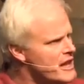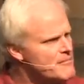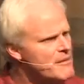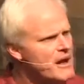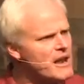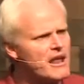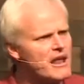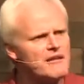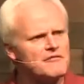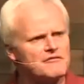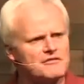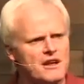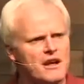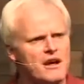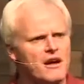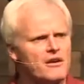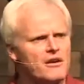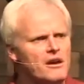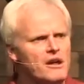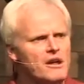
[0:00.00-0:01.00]
lay my life
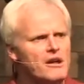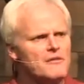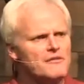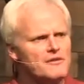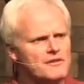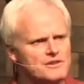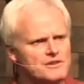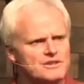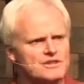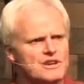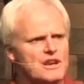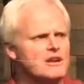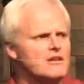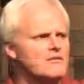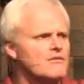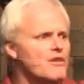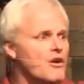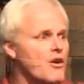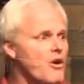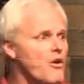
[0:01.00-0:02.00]
down for the sake
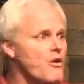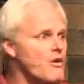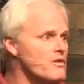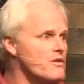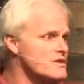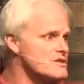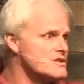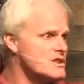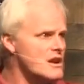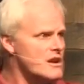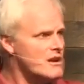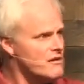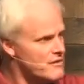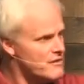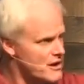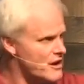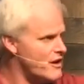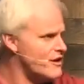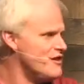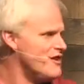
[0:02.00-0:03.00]
of the whole and the sake of
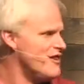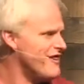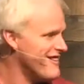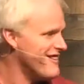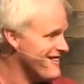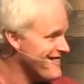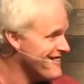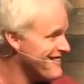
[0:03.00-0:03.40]
another.